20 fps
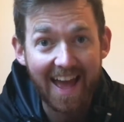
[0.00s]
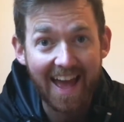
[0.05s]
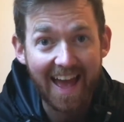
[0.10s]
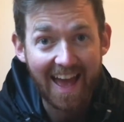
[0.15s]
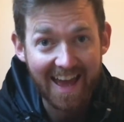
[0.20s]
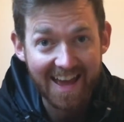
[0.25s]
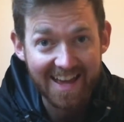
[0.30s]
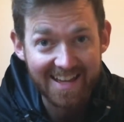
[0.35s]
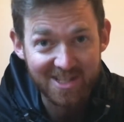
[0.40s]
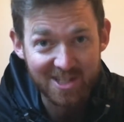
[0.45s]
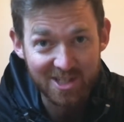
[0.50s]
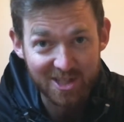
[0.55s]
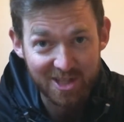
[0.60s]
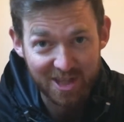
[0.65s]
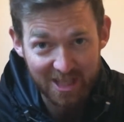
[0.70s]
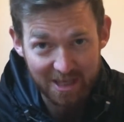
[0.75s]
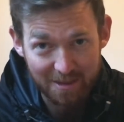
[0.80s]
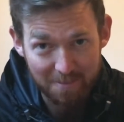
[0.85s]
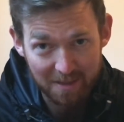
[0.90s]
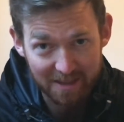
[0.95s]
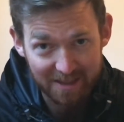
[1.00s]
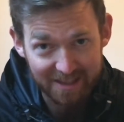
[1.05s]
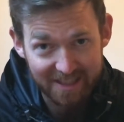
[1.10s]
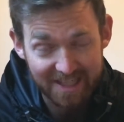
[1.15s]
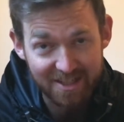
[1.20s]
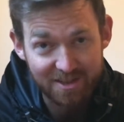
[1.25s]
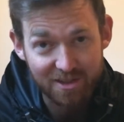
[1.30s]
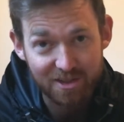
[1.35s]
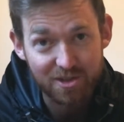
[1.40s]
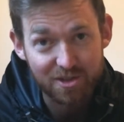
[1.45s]
and the
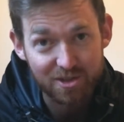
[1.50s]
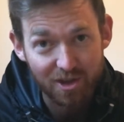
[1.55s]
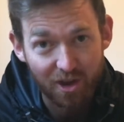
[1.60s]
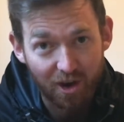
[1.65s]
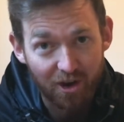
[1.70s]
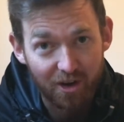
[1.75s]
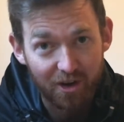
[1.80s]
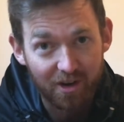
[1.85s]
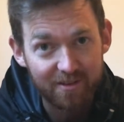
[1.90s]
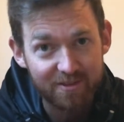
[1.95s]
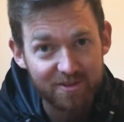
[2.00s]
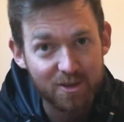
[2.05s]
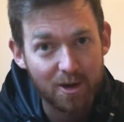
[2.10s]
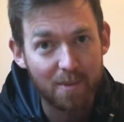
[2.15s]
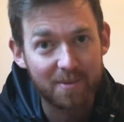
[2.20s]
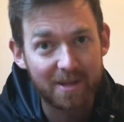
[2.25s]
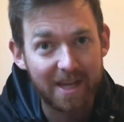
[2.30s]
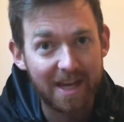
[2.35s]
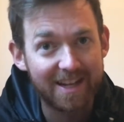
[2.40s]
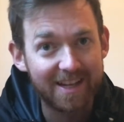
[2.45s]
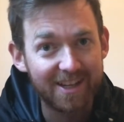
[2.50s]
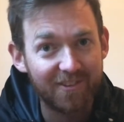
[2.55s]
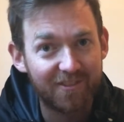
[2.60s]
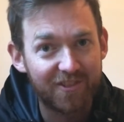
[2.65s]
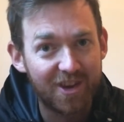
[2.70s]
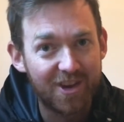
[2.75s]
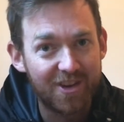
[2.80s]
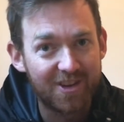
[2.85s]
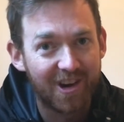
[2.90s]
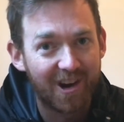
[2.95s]
ability to sew. So I'm getting a
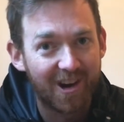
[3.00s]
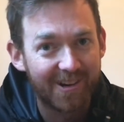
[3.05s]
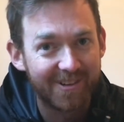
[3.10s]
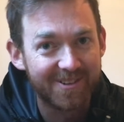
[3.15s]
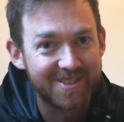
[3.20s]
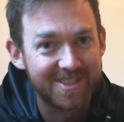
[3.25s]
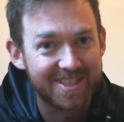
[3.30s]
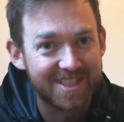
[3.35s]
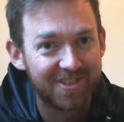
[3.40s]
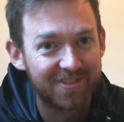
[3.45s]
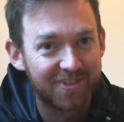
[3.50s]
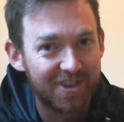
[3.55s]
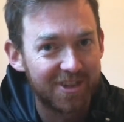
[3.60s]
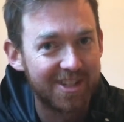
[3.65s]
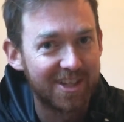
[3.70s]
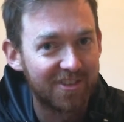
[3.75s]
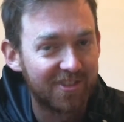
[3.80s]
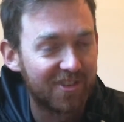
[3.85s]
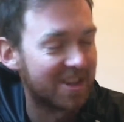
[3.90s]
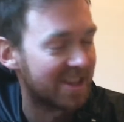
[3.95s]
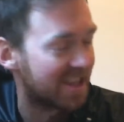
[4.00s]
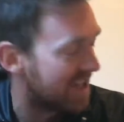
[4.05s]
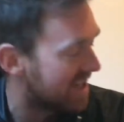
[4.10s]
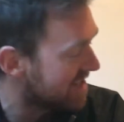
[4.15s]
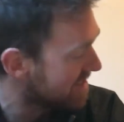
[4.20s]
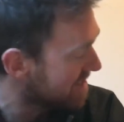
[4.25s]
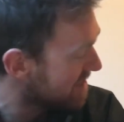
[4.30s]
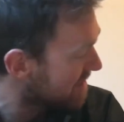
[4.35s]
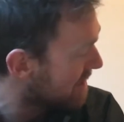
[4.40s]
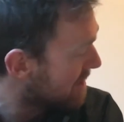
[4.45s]
few holes in a few different
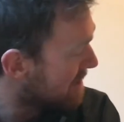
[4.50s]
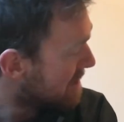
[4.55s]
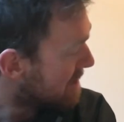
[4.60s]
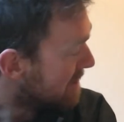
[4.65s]
things.